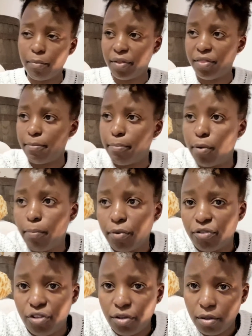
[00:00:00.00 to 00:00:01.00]
with the
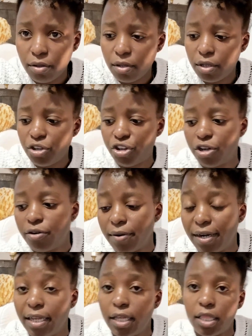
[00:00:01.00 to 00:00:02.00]
baubles.
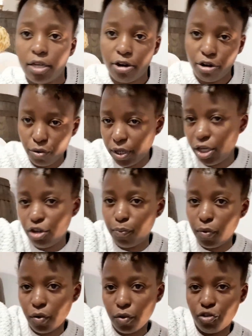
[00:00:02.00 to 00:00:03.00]
Generally, they're annoying to
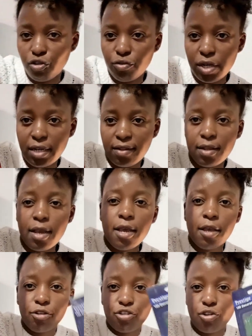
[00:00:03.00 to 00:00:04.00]
put on trees.
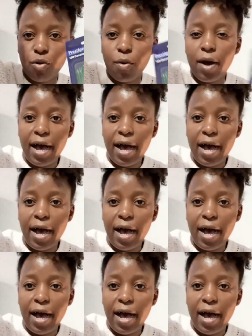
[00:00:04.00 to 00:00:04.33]
So